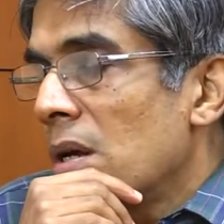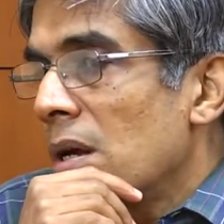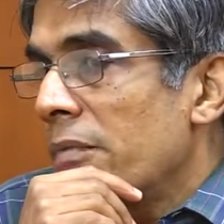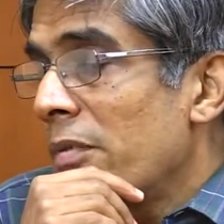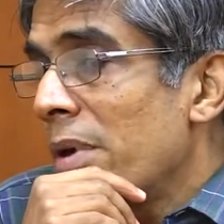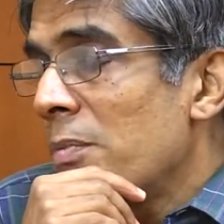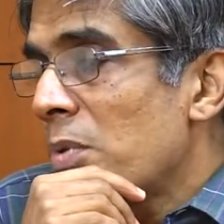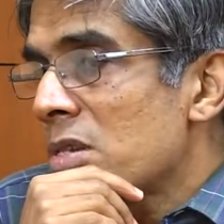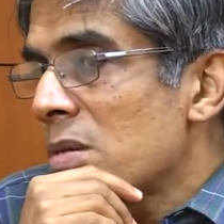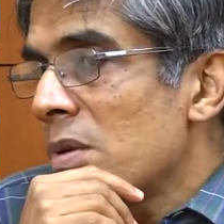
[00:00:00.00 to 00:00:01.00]
we made it
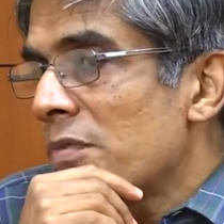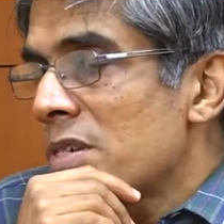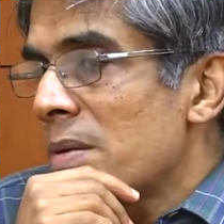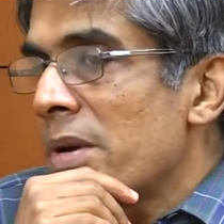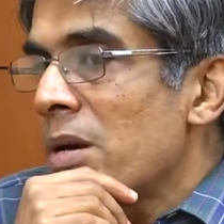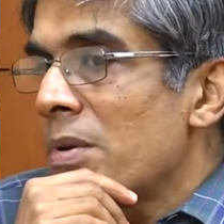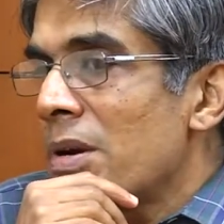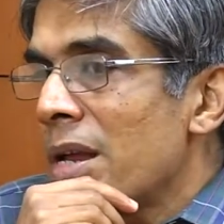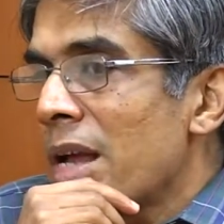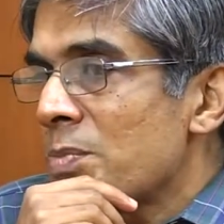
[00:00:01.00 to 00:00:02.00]
possible for somebody to be
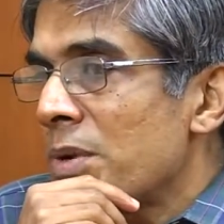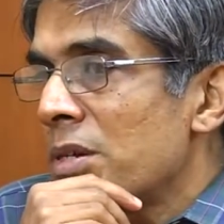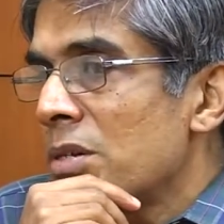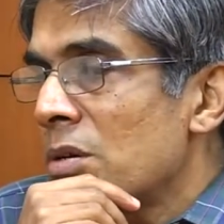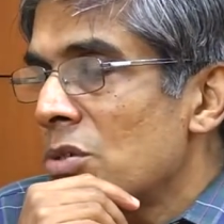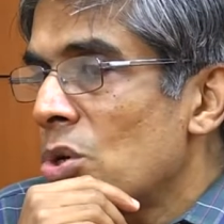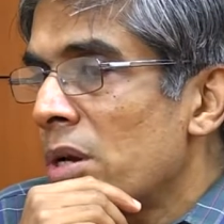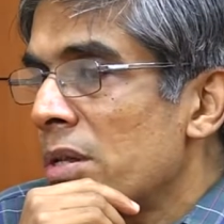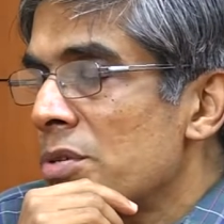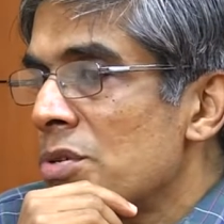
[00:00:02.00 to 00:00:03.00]
really aspirational to
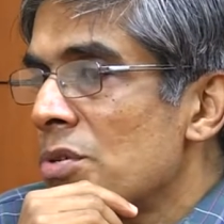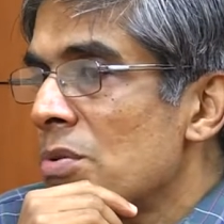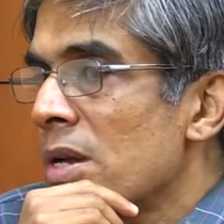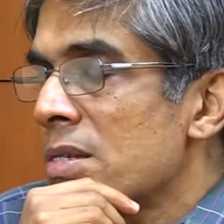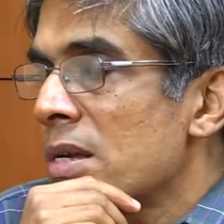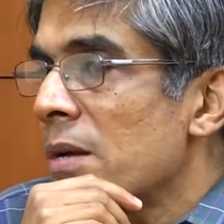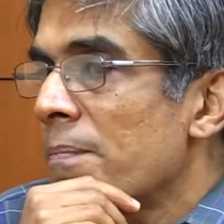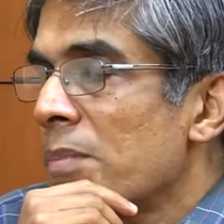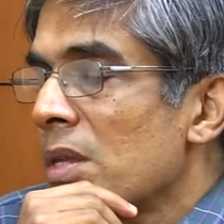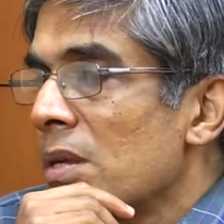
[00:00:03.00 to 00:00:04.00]
join the institute as a
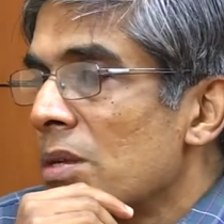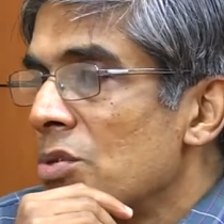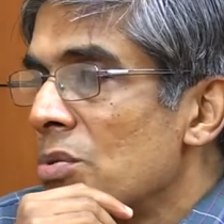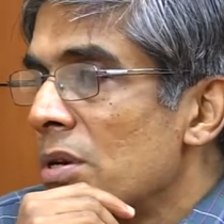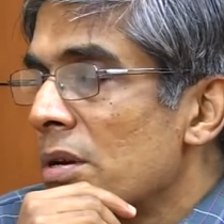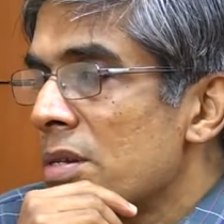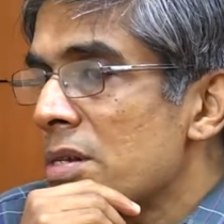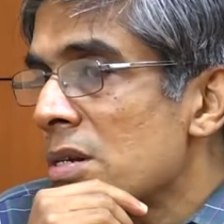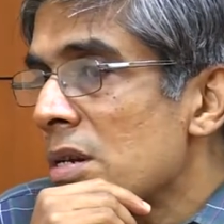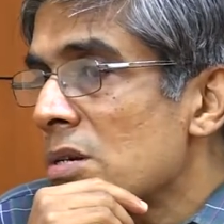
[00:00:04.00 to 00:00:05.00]
junior
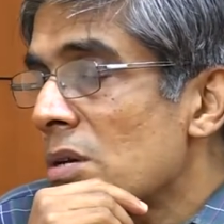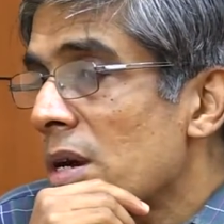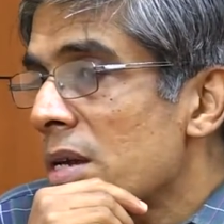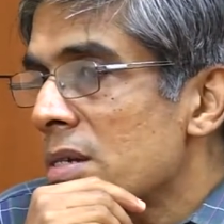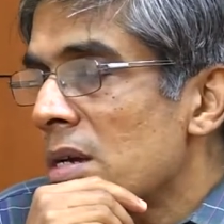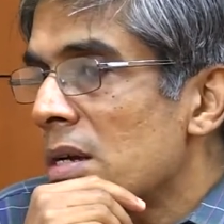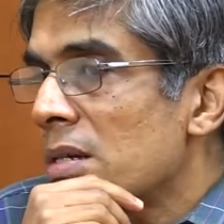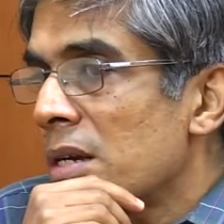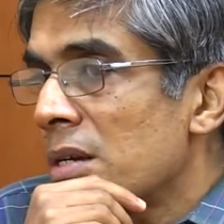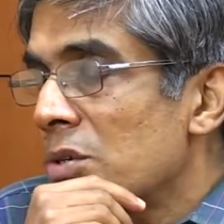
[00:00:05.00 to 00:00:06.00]
assistant or as a
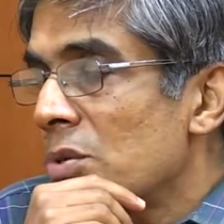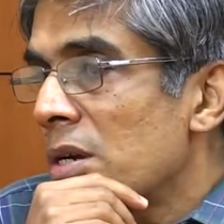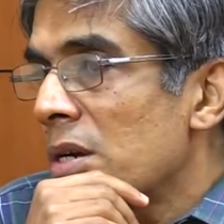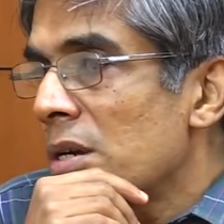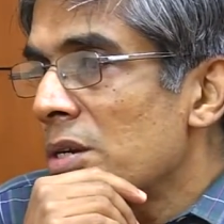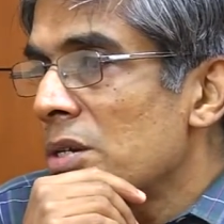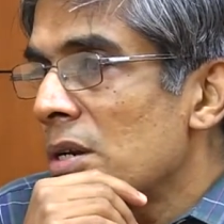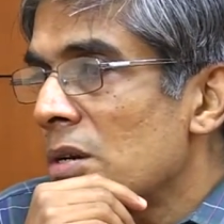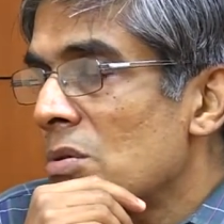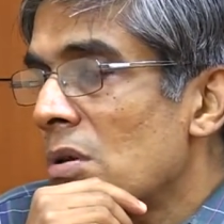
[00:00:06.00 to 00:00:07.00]
junior technician
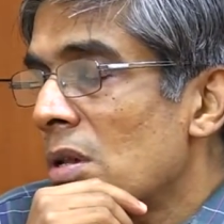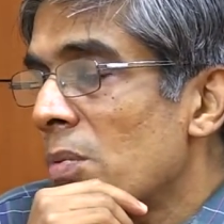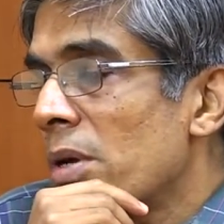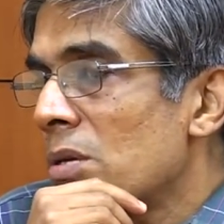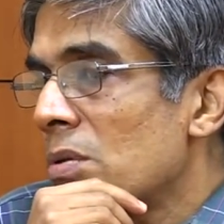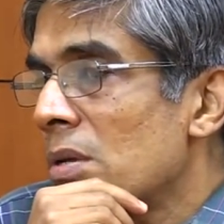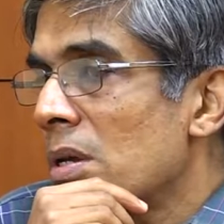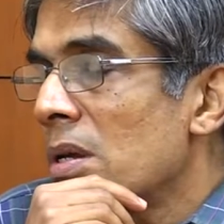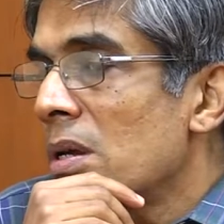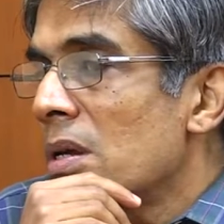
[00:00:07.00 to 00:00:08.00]
and go all the way to
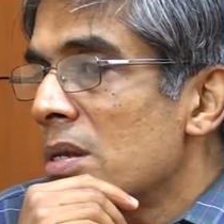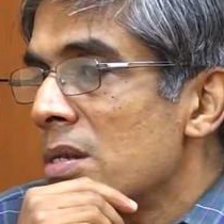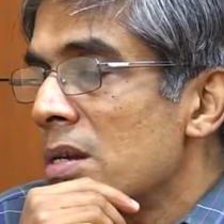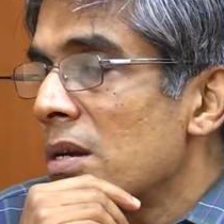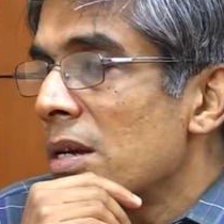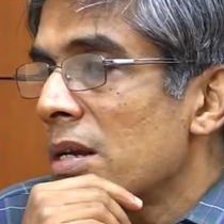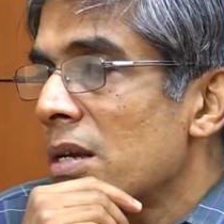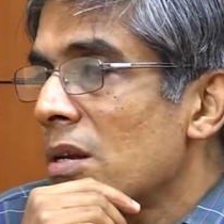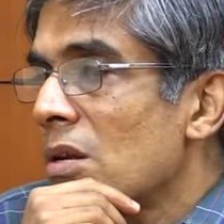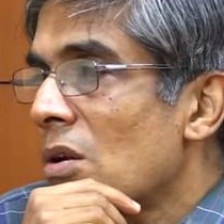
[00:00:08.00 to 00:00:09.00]
the senior
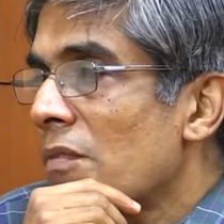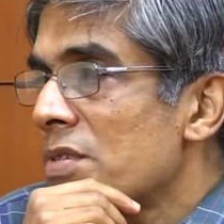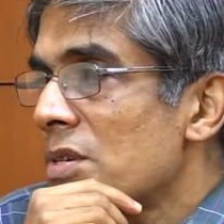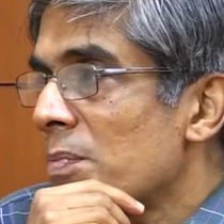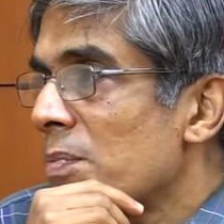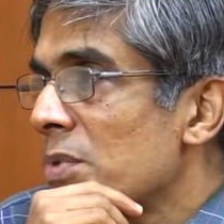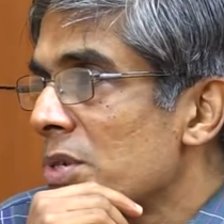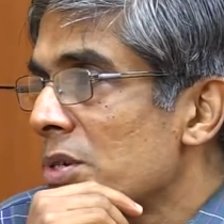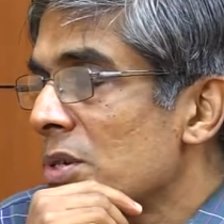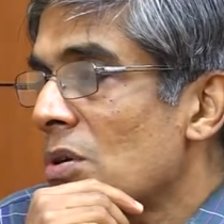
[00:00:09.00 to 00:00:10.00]
technical officer
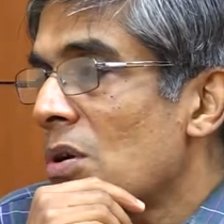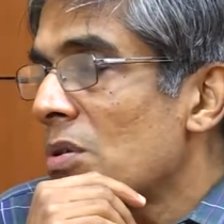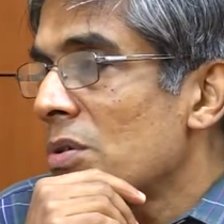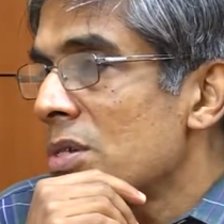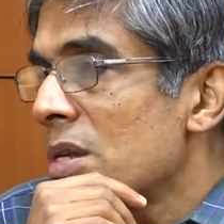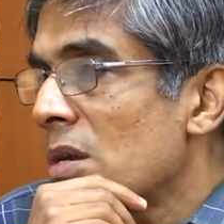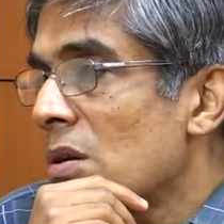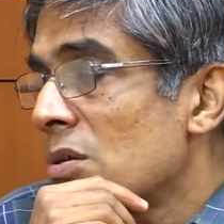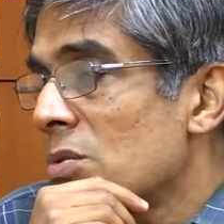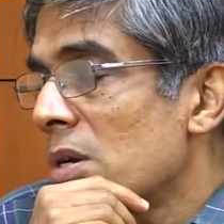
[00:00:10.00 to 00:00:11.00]
position or to
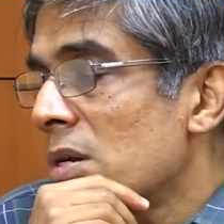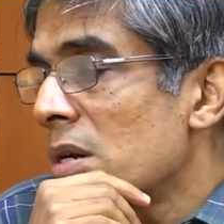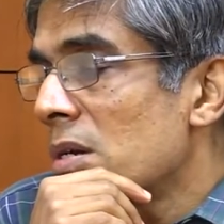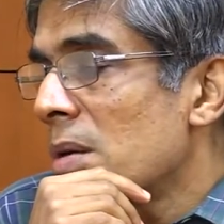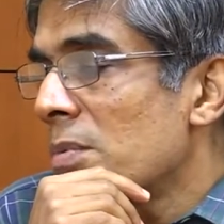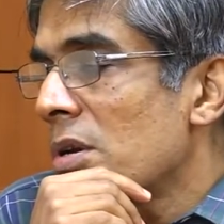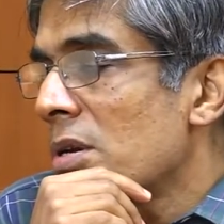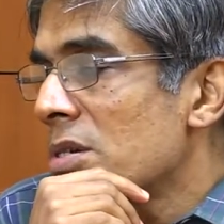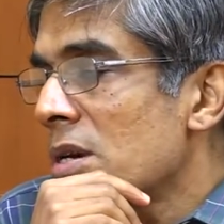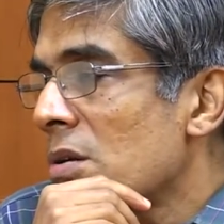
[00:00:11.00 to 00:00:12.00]
a deputy
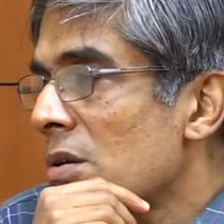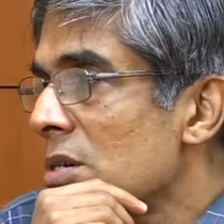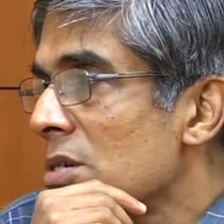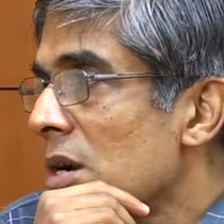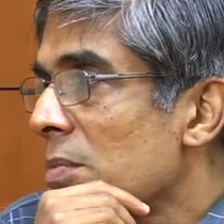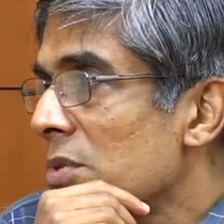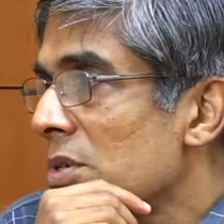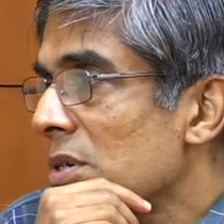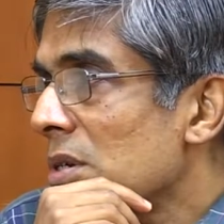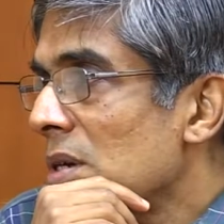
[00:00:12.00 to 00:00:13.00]
registrar or registrar
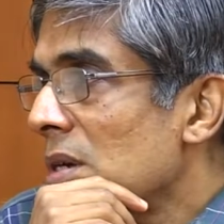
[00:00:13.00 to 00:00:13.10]
position.